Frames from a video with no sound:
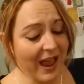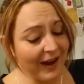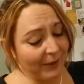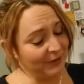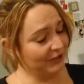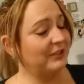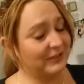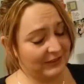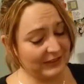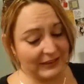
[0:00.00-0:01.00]
and I'm going to
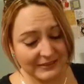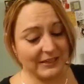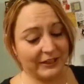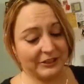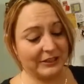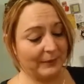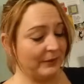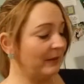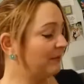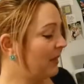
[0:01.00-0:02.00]
get this onion chopped
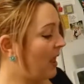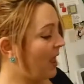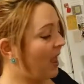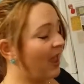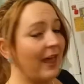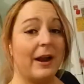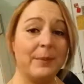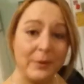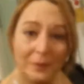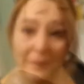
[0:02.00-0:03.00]
up, and I'll
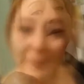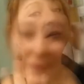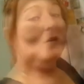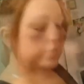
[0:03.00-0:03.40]
be right back.